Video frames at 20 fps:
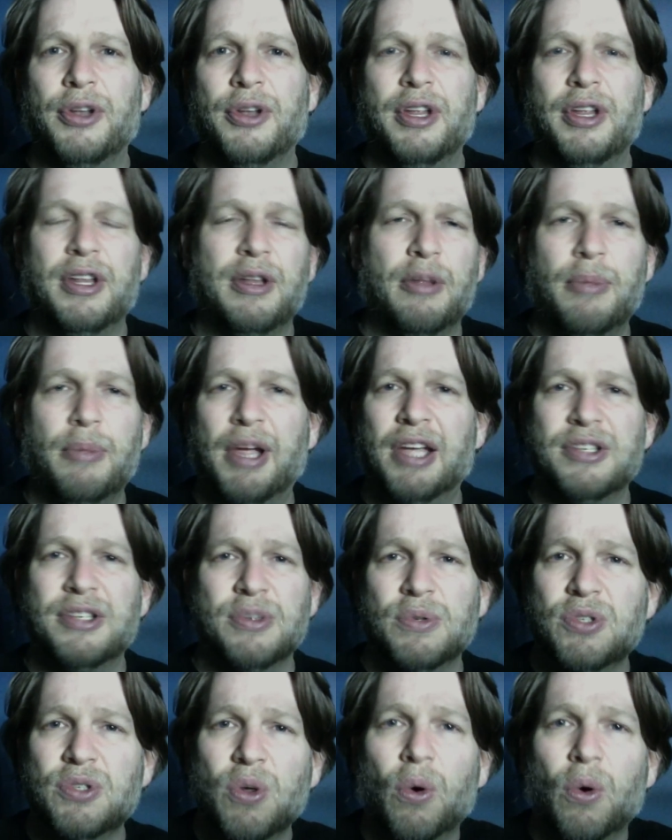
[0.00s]
And because it
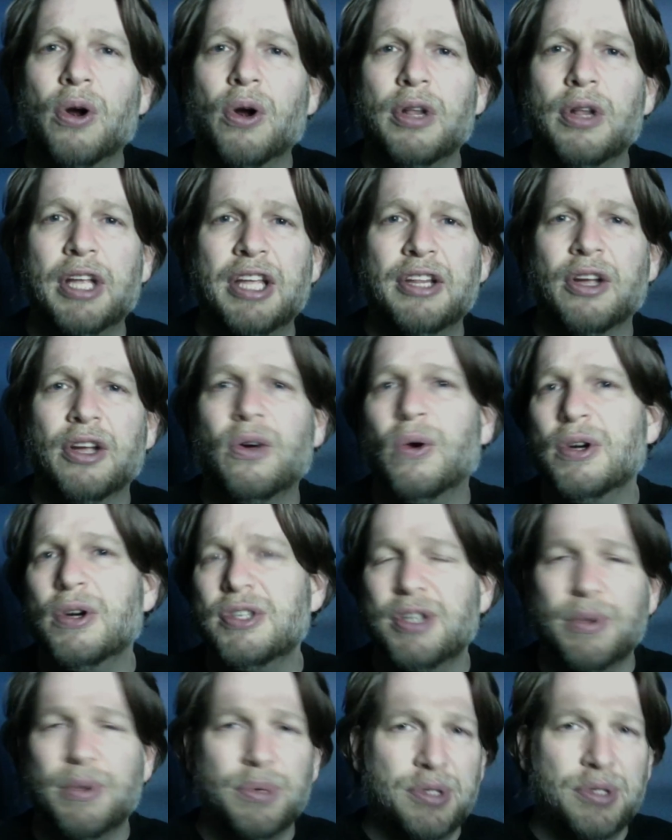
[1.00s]
was so early in the course,
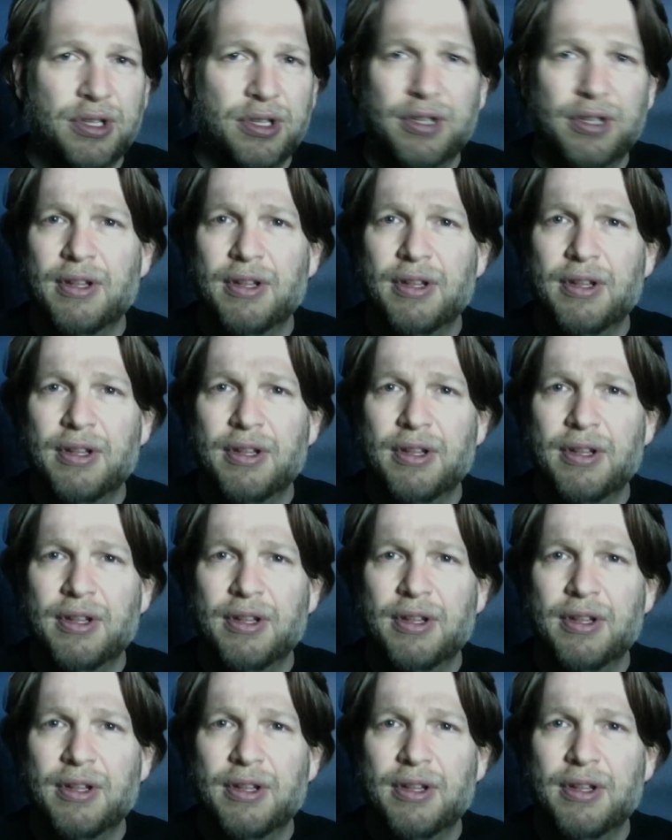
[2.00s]
there was